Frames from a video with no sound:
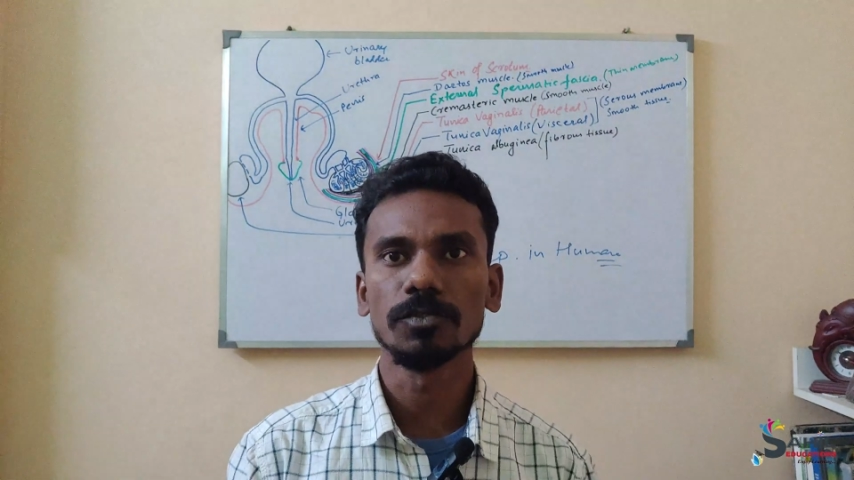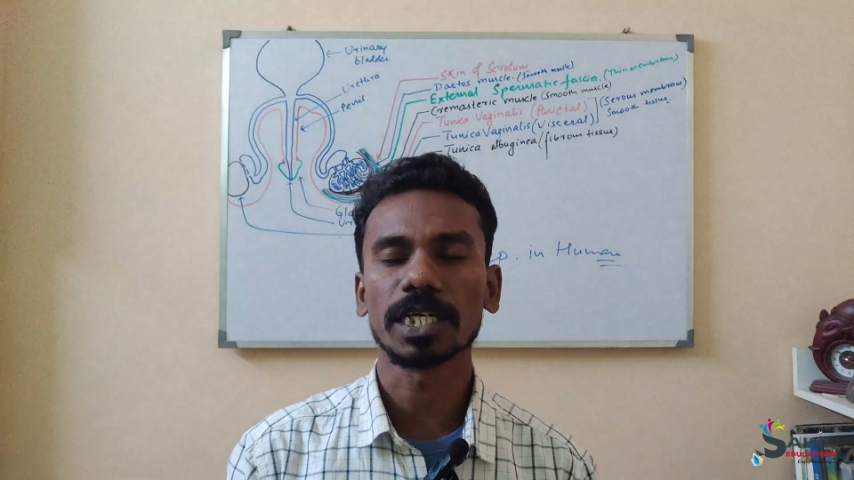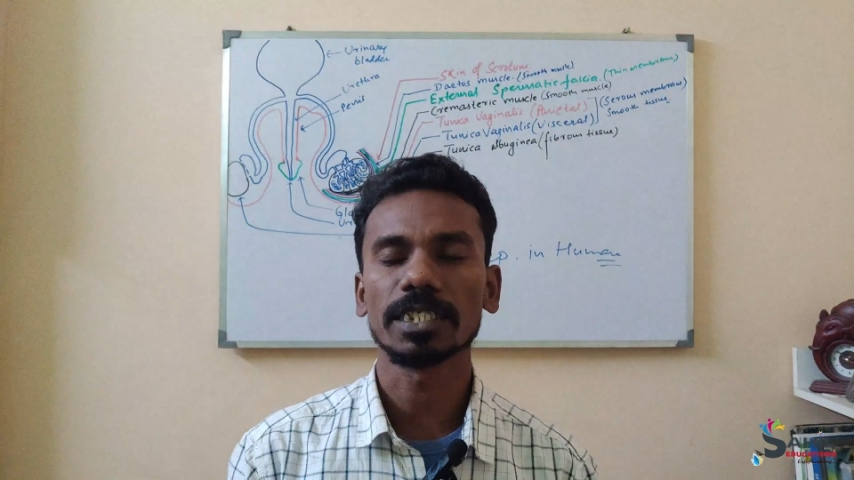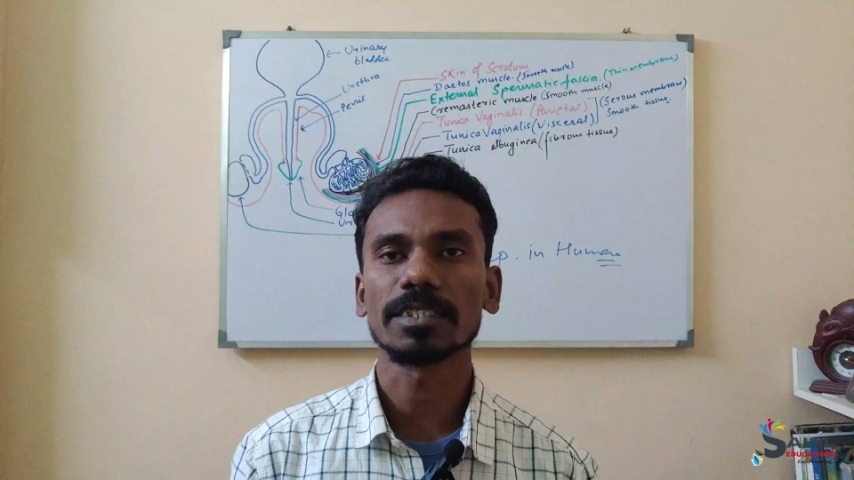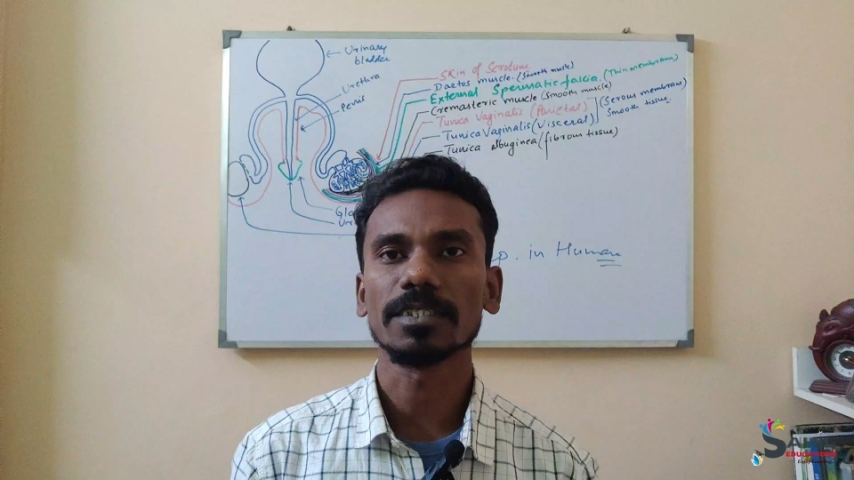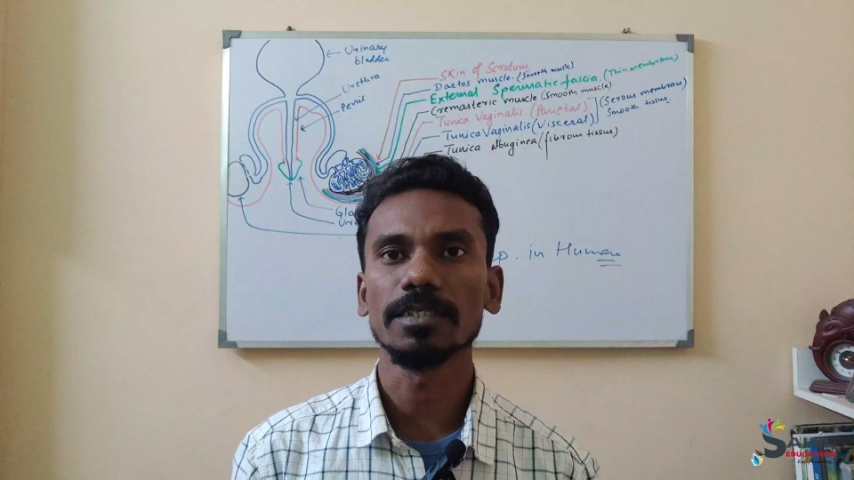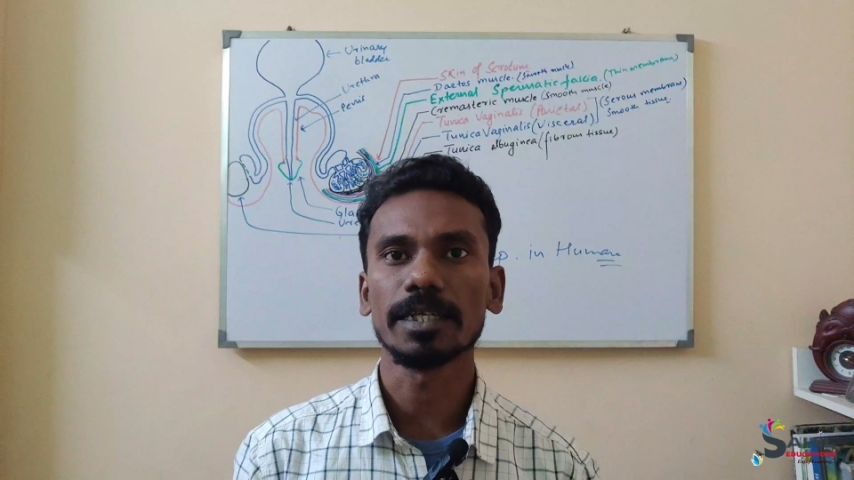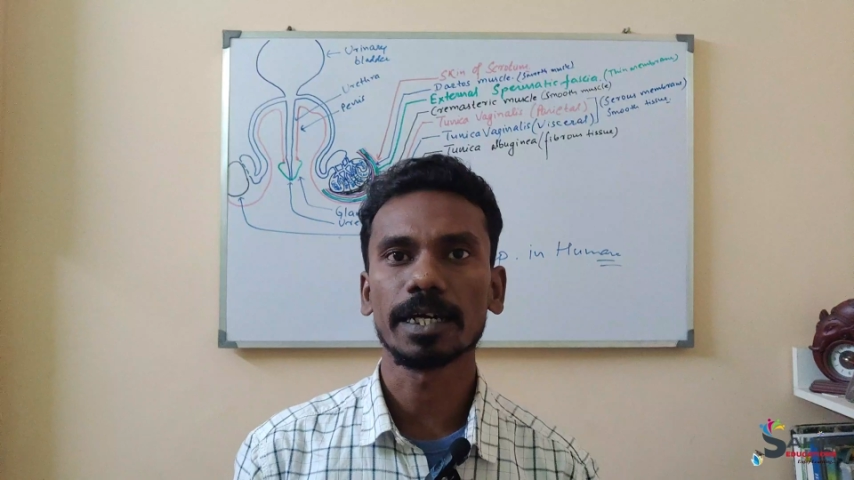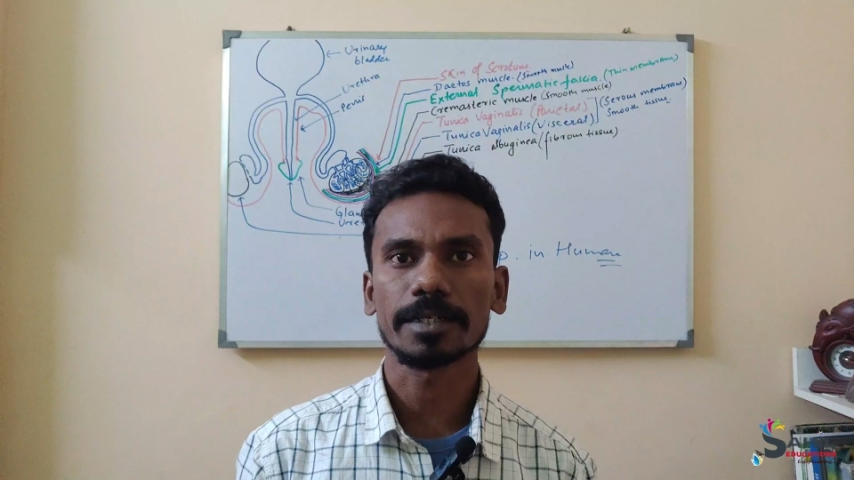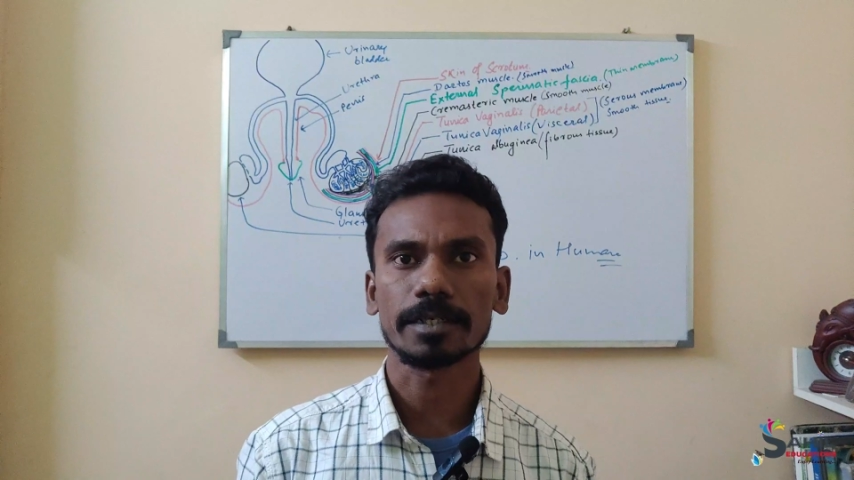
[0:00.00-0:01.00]
you can see
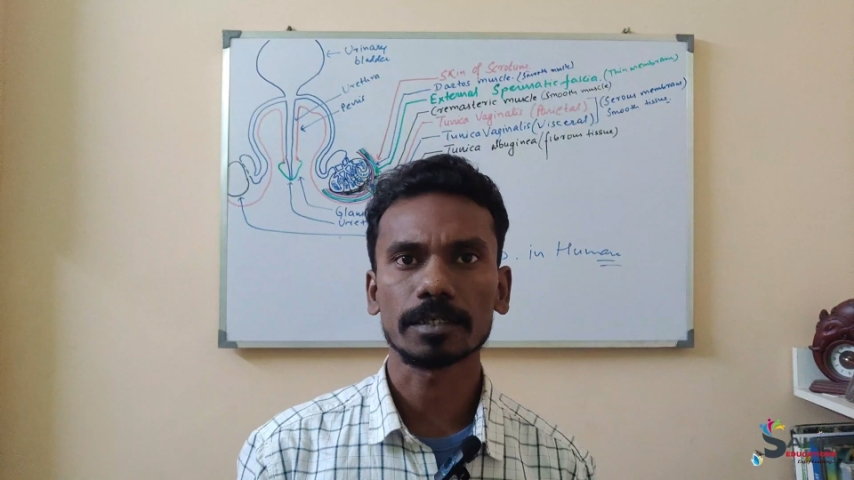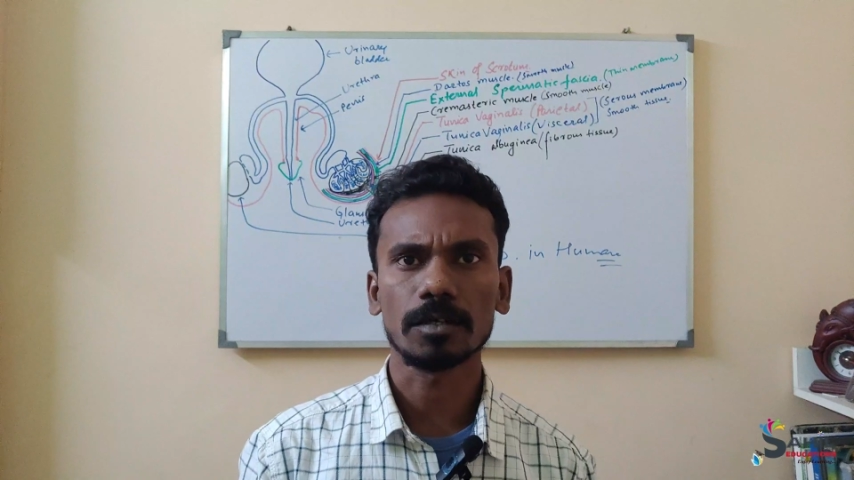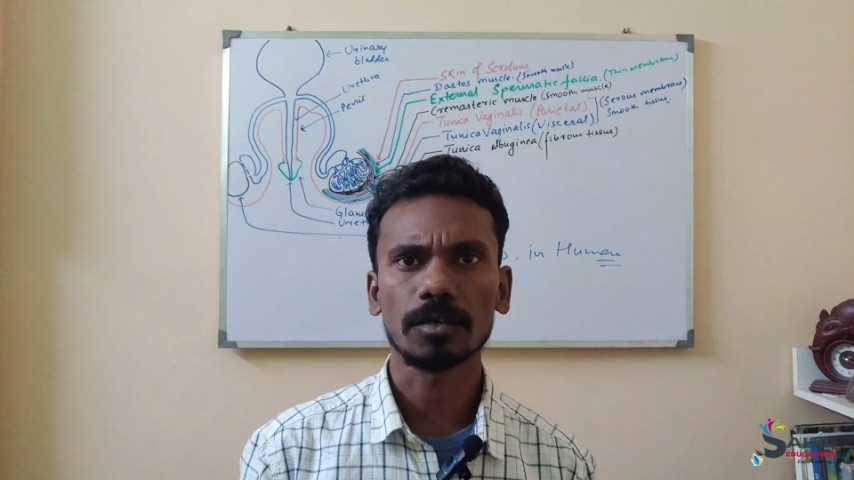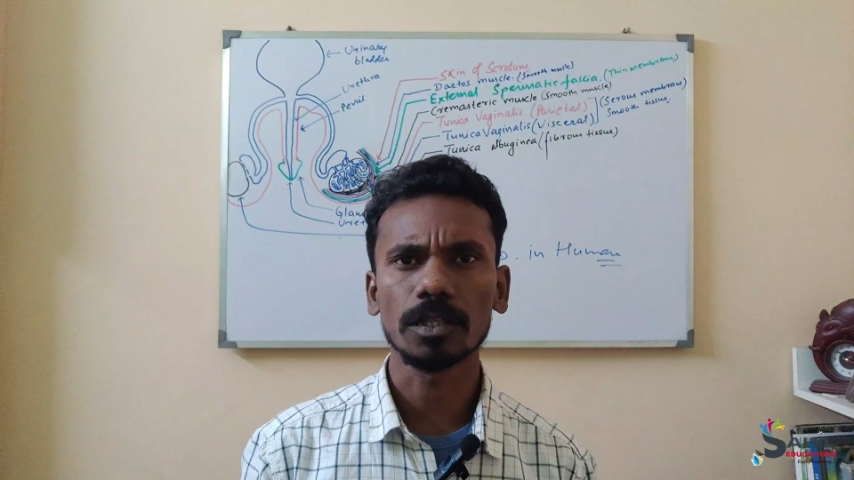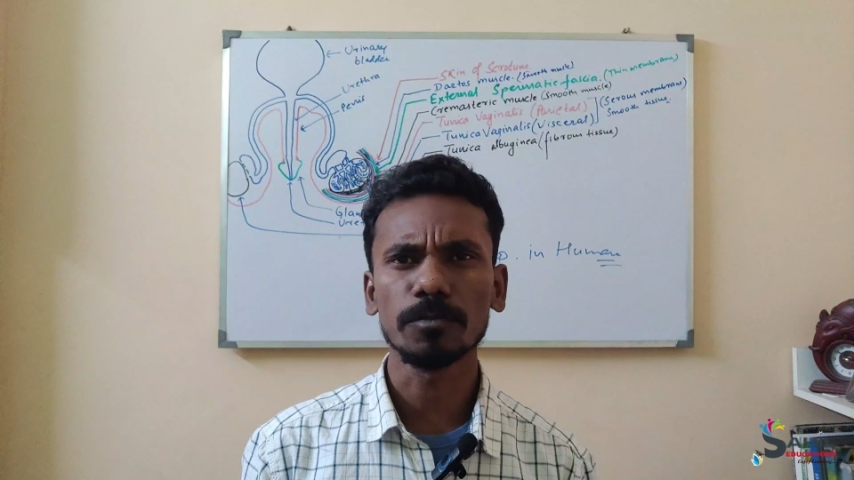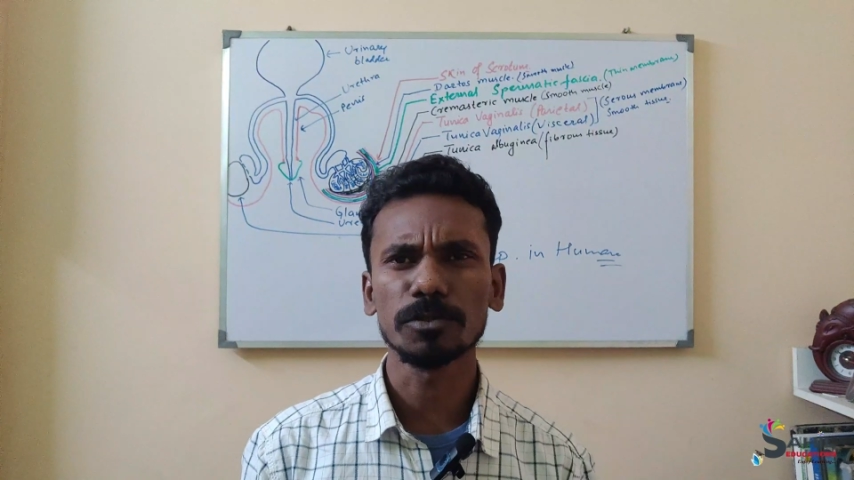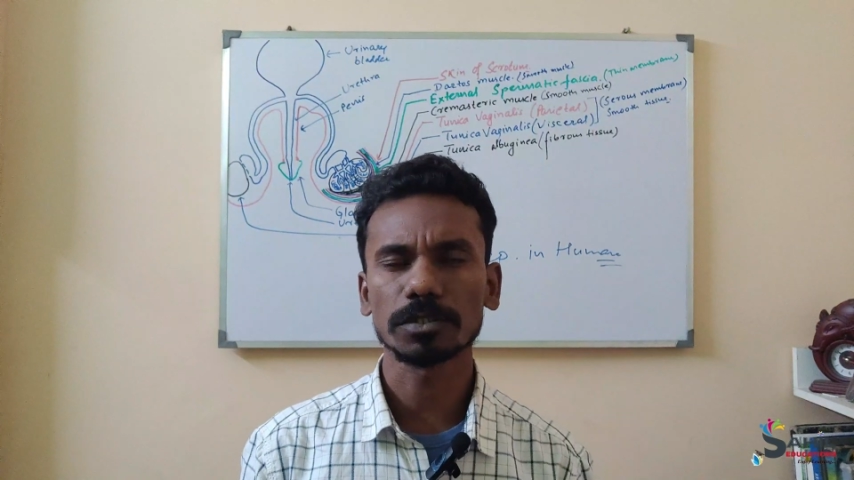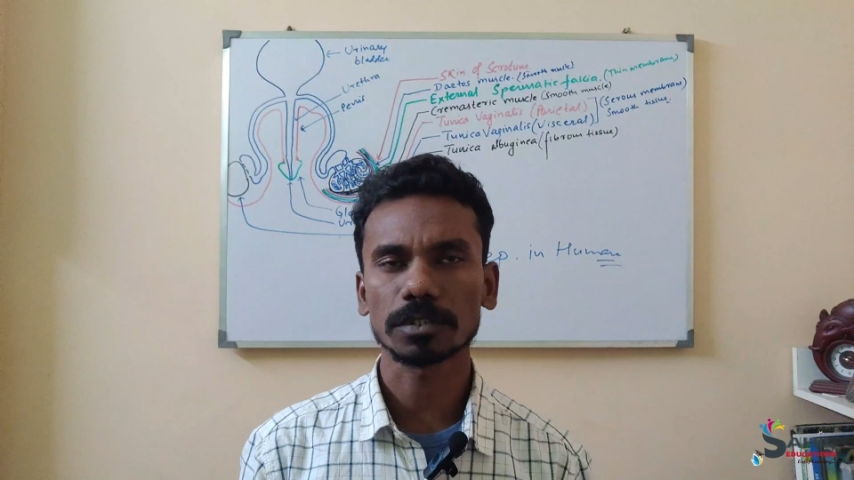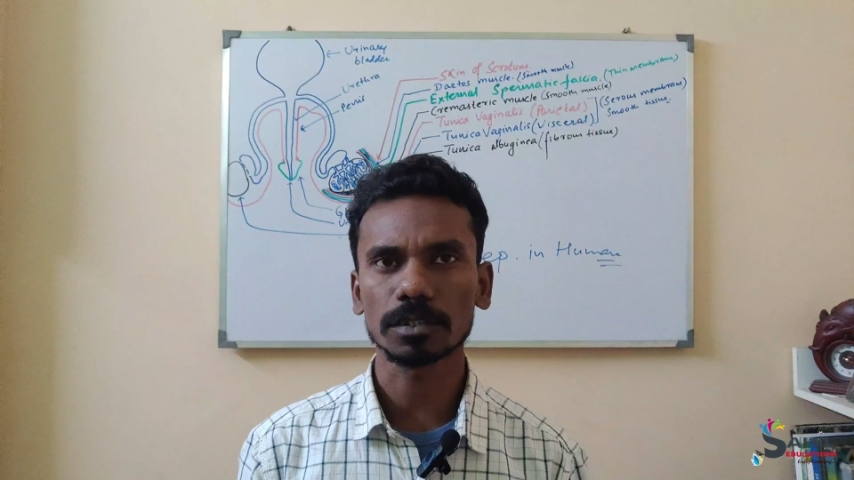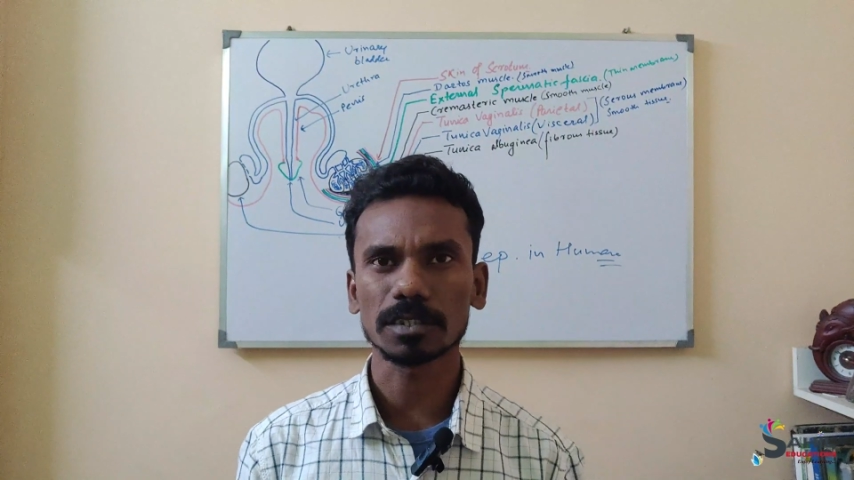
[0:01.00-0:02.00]
that
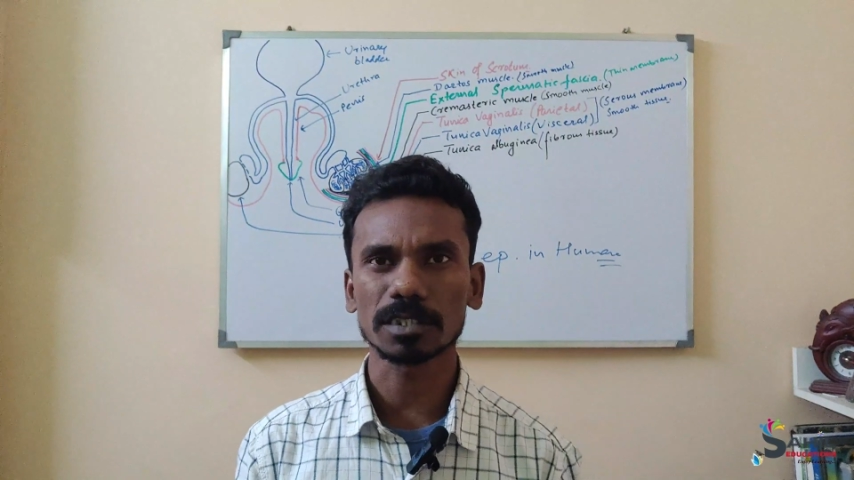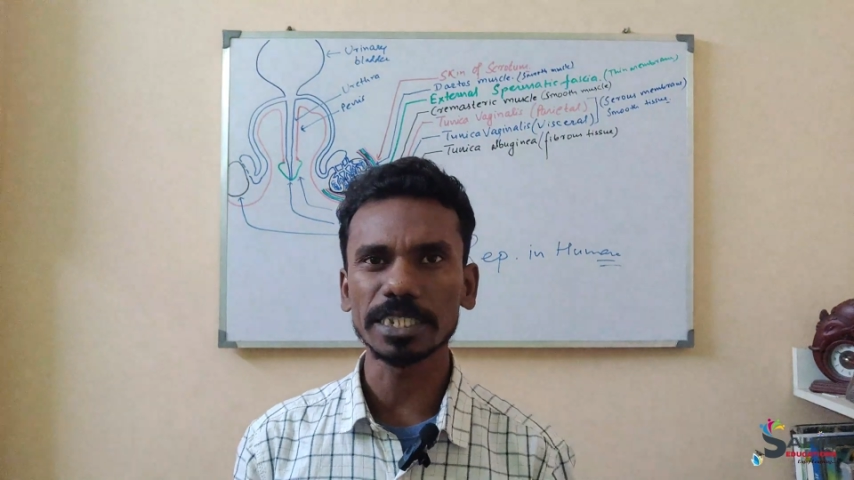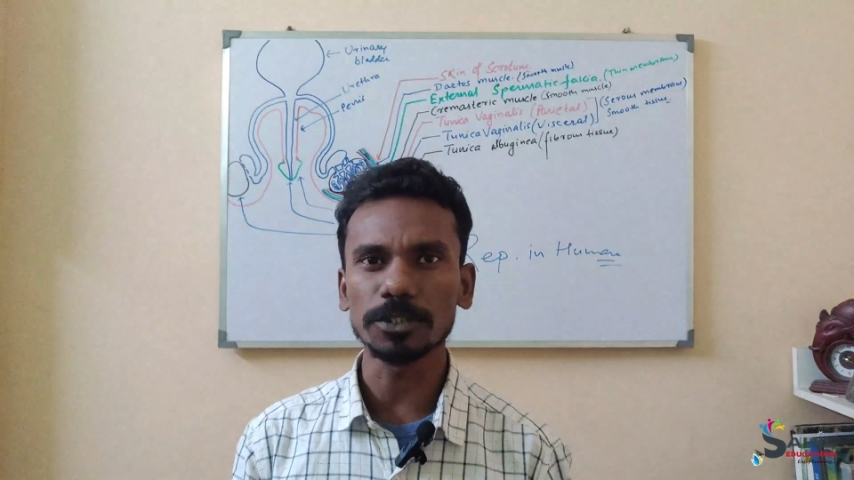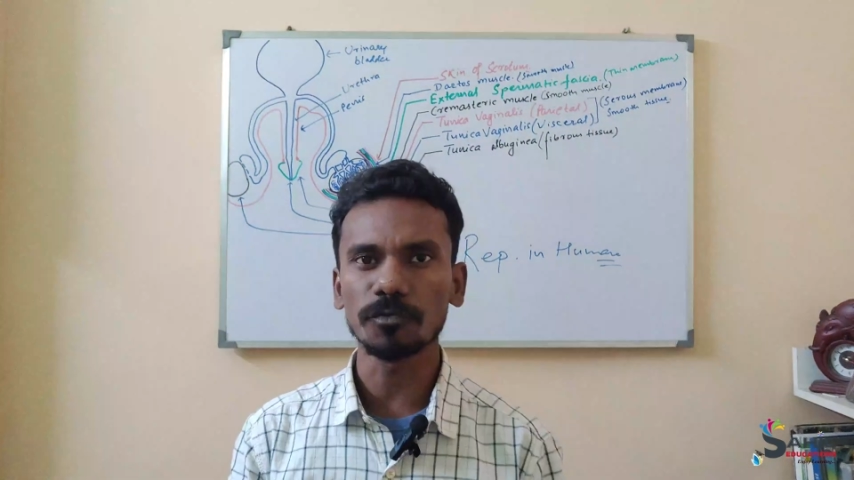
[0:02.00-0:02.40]
almost 3